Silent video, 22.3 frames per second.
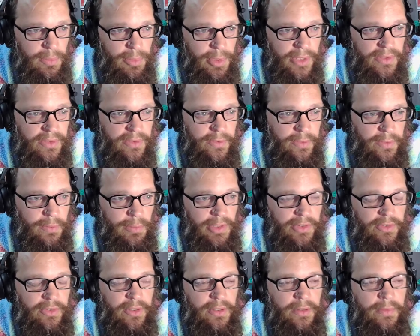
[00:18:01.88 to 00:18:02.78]
the price of
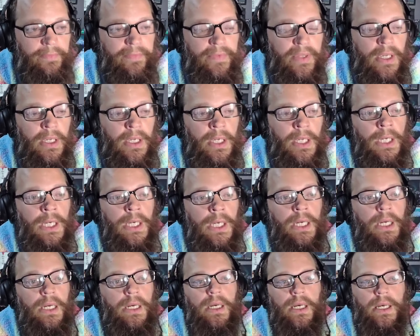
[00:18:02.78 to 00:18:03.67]
admission.
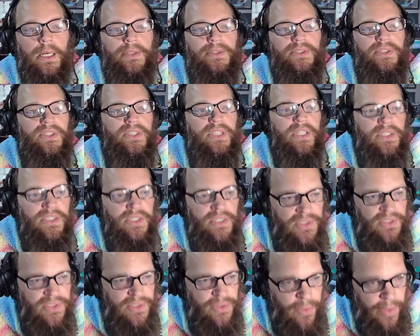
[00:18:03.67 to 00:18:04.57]
Uh, she says
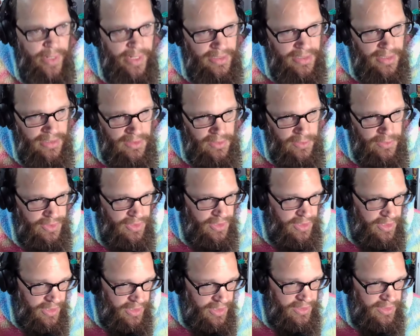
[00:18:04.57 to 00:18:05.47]
she's direct. That's who
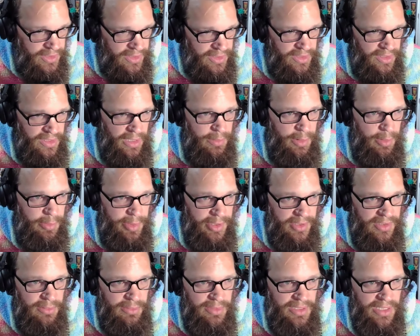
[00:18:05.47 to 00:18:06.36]
she is. She's like, I'm a
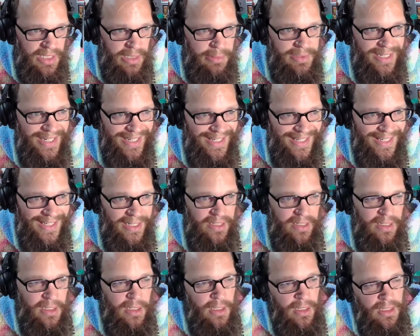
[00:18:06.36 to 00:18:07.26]
bitch sometimes. I get
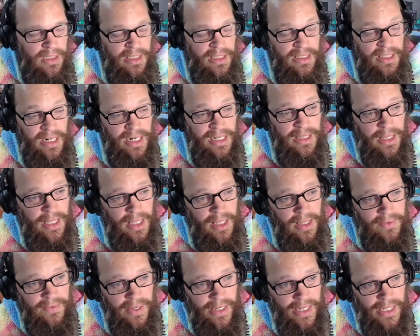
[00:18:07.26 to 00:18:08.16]
it. And then I
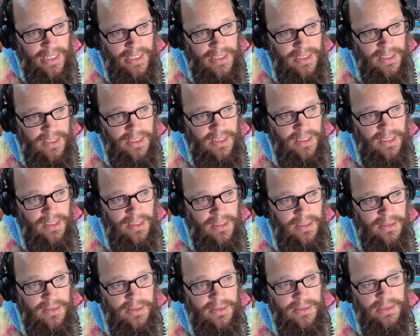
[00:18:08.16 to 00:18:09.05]
love AD
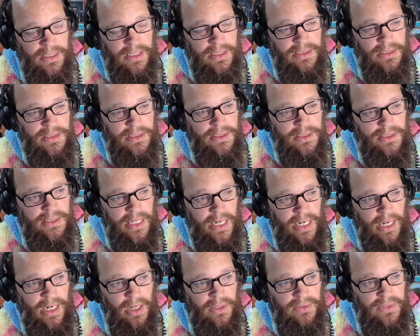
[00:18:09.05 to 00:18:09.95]
said she's
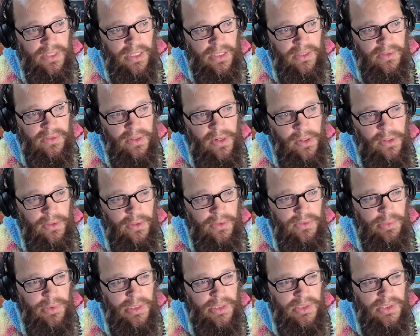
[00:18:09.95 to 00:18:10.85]
standing out 10
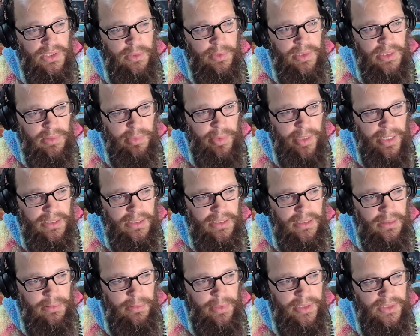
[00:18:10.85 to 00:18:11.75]
toes because she
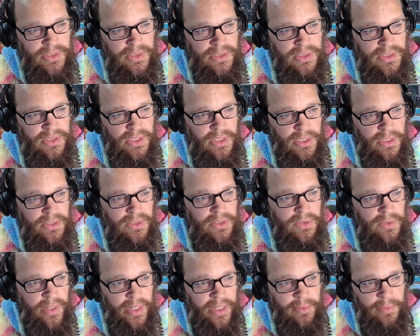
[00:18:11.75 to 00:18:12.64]
respects it, mentions she looks
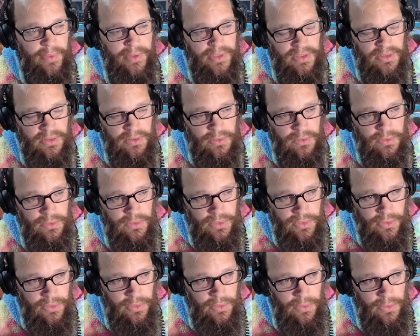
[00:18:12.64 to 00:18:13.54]
great, which is
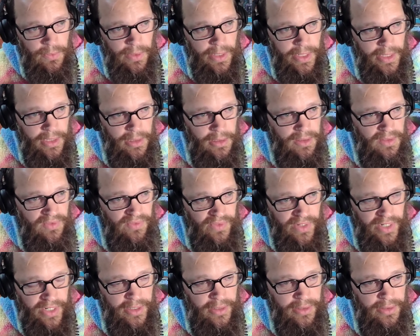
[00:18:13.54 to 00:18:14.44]
true. Hannah looks
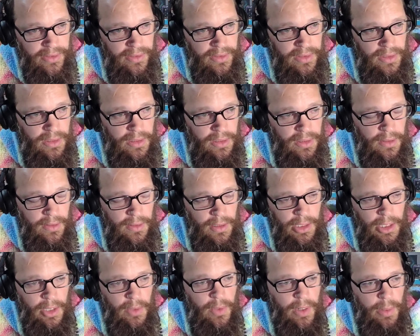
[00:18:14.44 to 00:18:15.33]
fire. The
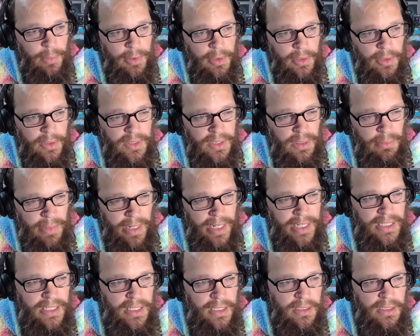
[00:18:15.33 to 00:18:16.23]
glow up looks
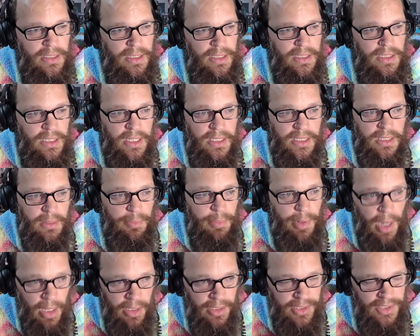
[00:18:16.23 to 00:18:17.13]
amazing. She does
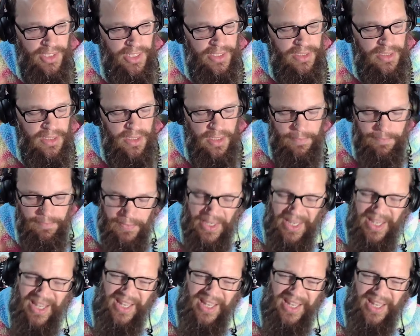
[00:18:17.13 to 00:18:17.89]
apologize to him.